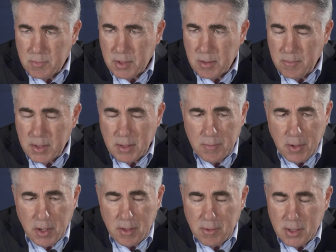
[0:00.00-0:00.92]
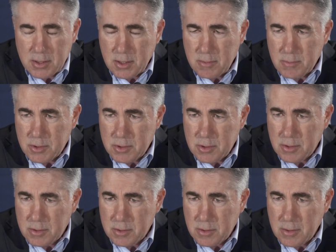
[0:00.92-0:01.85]
been a big part of our team this
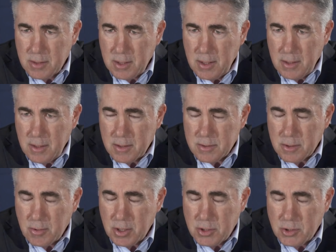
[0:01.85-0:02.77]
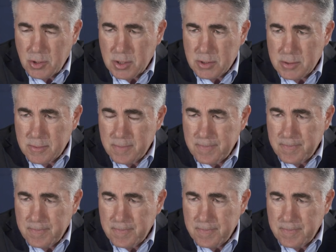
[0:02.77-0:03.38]
year. So that's a great choice.